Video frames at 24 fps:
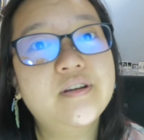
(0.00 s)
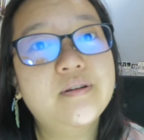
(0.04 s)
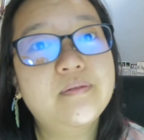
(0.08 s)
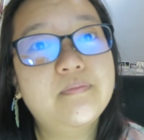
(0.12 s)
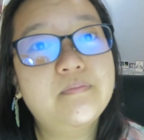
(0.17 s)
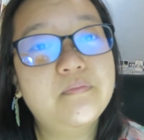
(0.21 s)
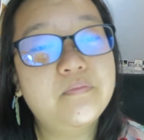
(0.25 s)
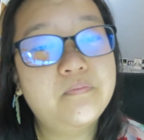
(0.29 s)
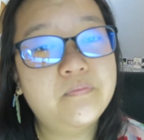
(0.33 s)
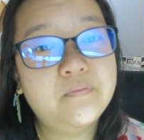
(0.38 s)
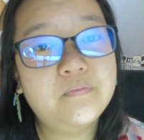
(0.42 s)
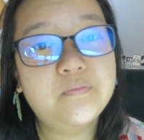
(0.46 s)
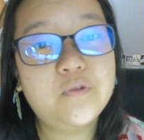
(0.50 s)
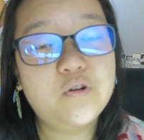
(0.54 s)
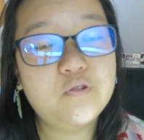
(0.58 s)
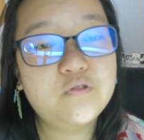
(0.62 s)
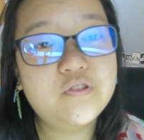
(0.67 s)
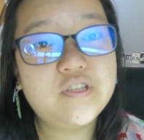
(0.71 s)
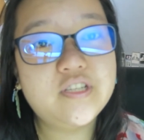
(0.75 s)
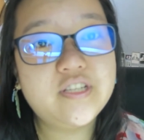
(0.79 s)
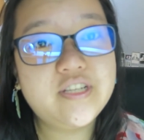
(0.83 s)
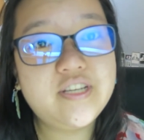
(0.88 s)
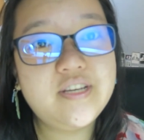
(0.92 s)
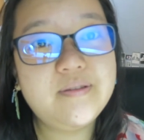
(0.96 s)

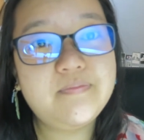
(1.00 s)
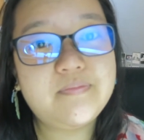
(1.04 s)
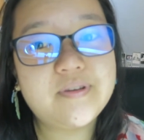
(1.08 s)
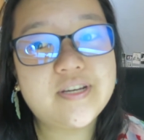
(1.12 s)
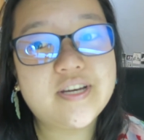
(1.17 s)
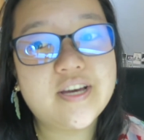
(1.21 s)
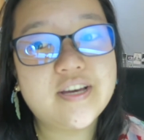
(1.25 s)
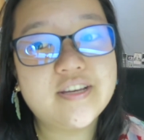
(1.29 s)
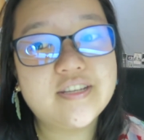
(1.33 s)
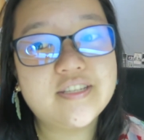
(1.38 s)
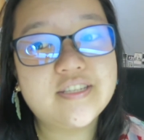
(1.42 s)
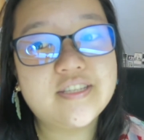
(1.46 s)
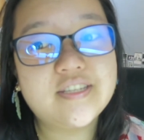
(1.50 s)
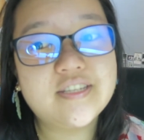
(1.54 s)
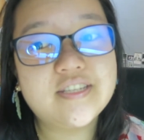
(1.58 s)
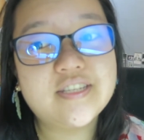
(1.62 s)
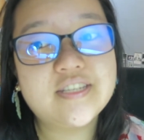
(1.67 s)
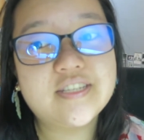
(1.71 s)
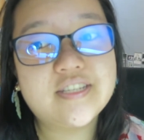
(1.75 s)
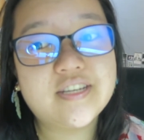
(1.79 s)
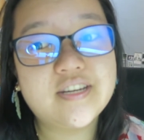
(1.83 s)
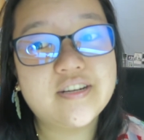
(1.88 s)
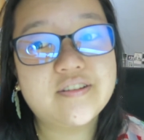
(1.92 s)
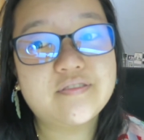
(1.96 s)
mostly because this
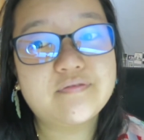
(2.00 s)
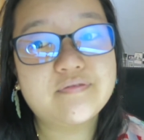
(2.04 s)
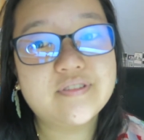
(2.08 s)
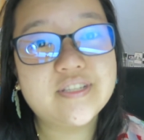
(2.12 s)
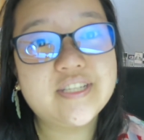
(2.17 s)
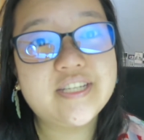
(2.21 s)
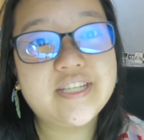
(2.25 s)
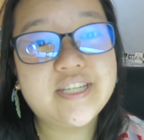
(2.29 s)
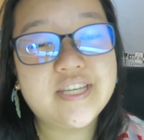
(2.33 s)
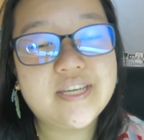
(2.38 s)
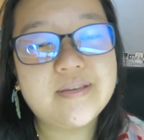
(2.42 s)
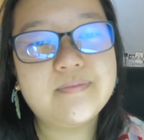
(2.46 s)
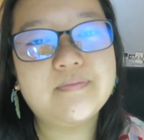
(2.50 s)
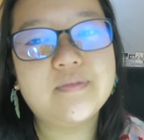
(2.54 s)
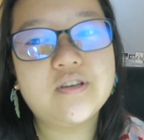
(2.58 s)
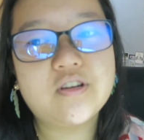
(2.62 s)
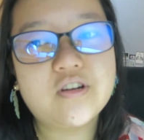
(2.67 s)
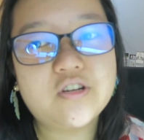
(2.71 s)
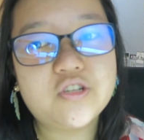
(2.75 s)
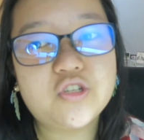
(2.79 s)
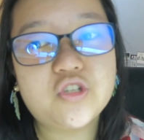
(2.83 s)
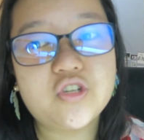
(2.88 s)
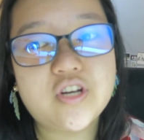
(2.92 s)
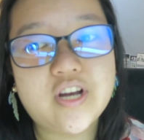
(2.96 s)
is gonna really keep me
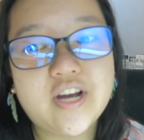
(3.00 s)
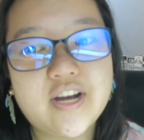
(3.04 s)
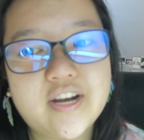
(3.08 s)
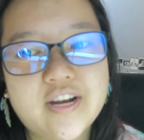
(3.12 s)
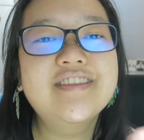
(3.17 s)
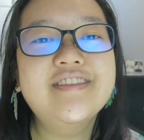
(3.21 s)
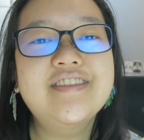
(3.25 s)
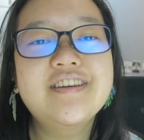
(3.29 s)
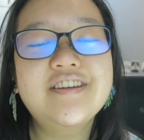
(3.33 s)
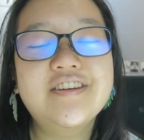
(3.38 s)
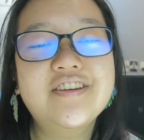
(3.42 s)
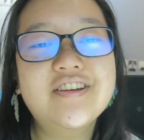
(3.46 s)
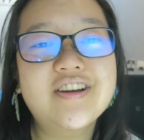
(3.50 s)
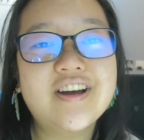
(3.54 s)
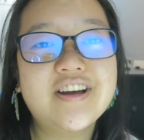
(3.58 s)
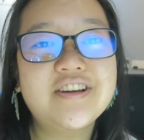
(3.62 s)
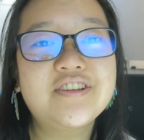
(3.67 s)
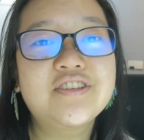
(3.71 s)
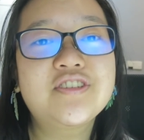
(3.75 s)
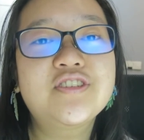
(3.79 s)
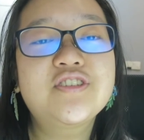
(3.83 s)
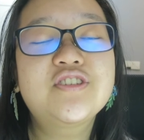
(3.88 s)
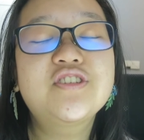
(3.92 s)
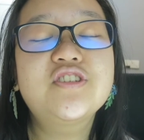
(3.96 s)
on track. Thank you
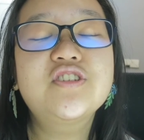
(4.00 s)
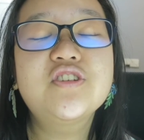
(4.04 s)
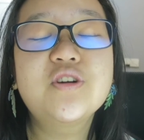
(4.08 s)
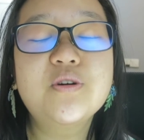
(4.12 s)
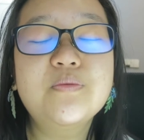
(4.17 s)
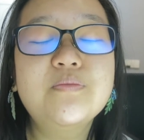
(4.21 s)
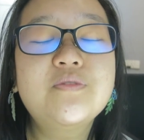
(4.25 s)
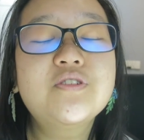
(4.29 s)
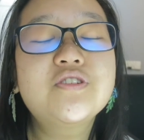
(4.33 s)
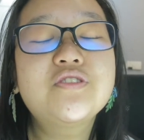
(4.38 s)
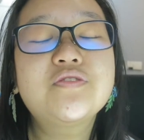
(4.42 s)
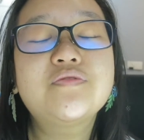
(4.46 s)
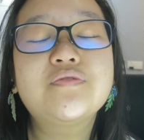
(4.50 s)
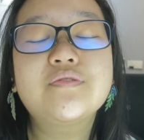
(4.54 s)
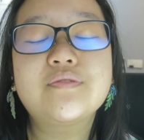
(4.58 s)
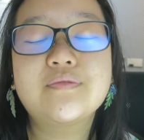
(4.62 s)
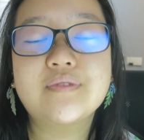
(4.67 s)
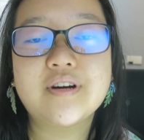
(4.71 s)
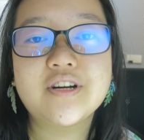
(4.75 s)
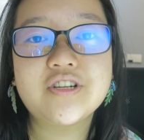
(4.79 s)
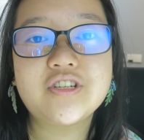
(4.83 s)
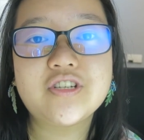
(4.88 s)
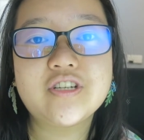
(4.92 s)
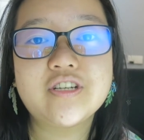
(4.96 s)
guys so much for
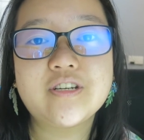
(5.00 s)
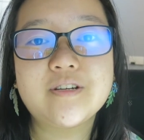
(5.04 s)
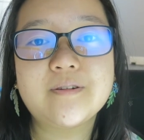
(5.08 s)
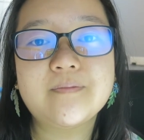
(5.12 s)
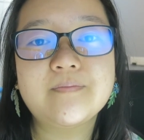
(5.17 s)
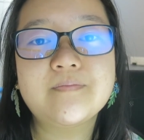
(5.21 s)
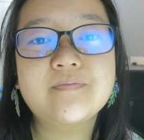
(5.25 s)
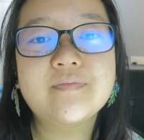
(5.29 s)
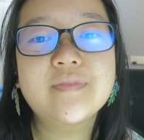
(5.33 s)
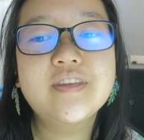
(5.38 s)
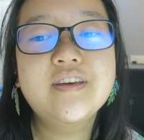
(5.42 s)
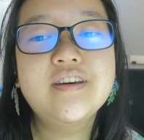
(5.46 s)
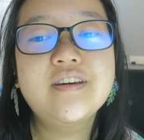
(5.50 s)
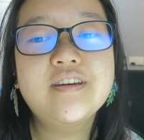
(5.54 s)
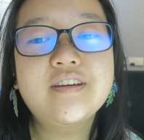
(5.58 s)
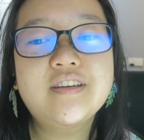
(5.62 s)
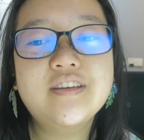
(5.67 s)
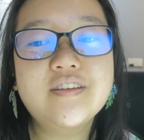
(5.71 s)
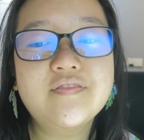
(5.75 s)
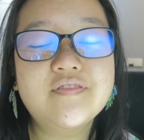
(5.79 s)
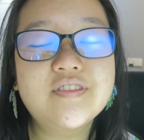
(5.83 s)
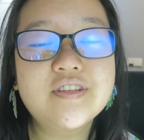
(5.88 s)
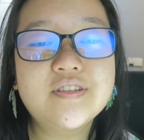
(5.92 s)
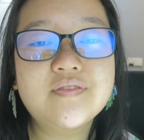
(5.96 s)
watching.
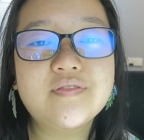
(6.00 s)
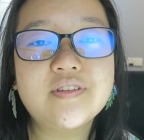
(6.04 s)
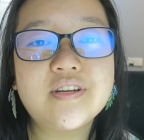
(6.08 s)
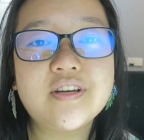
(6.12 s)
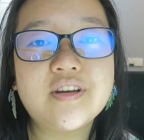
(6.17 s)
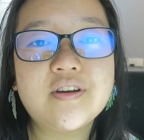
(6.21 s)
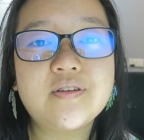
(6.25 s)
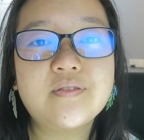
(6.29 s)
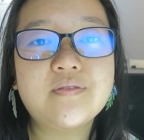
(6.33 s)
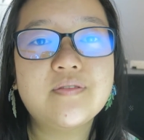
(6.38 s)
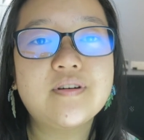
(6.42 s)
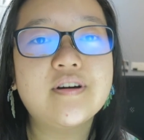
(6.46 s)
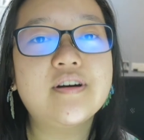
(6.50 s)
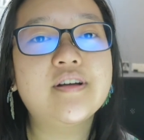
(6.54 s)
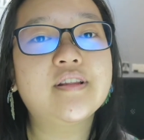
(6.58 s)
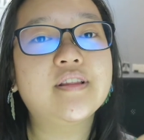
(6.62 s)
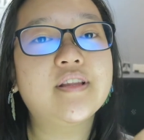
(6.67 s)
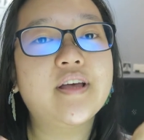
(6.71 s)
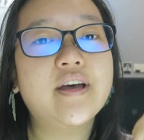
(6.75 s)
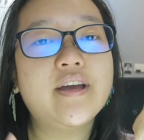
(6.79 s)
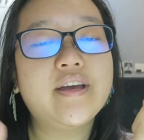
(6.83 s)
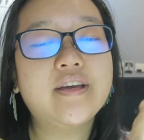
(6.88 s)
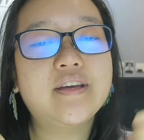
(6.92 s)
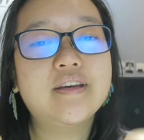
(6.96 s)
Give this video a
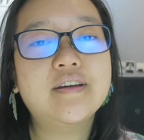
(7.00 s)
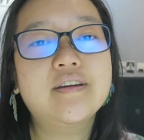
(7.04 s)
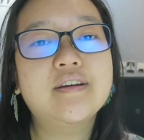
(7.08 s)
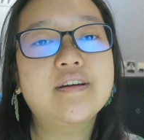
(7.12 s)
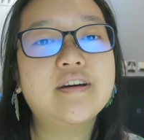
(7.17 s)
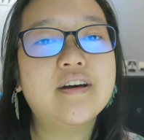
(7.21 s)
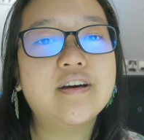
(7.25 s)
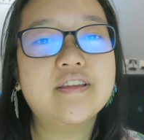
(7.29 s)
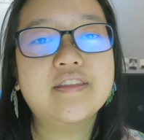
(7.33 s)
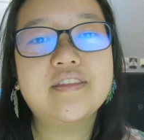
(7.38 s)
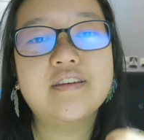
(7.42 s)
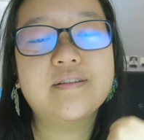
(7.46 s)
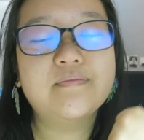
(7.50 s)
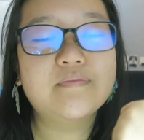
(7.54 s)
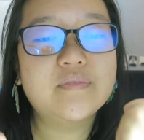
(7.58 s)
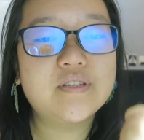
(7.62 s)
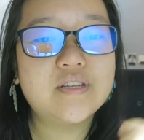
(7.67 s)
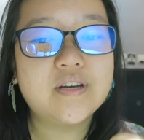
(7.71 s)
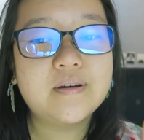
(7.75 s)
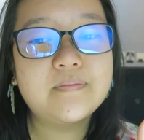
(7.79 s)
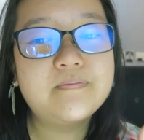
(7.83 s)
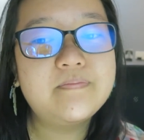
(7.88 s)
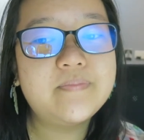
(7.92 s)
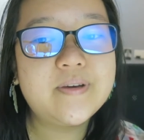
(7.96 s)
like, a thumbs
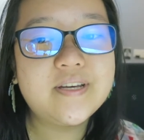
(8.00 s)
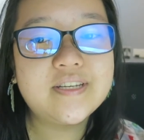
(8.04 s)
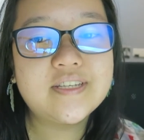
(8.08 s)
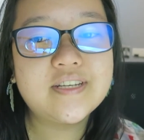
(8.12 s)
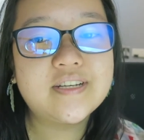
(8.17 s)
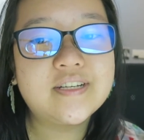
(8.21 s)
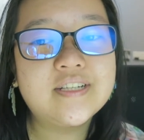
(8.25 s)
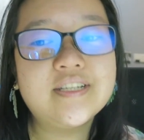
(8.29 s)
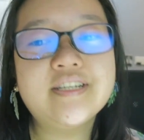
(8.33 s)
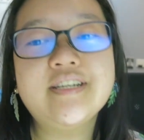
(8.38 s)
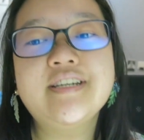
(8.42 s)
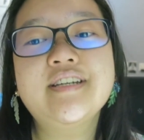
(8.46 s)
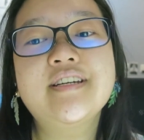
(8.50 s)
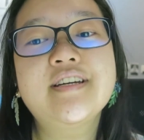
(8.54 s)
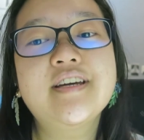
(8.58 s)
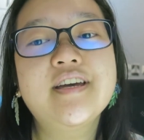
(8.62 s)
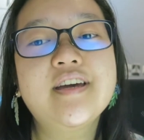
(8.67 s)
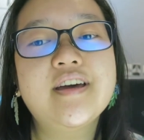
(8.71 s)
up, basically.